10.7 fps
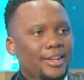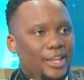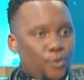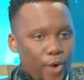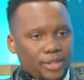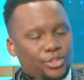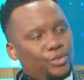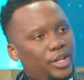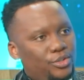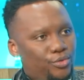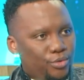he went to
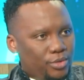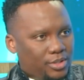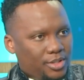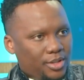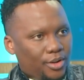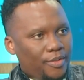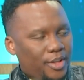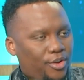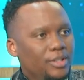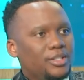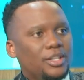his roots on the
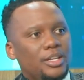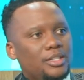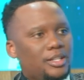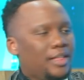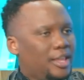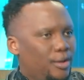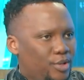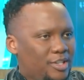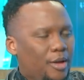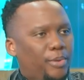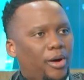continent, I think it
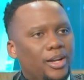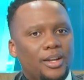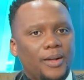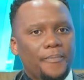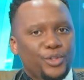was Gabon,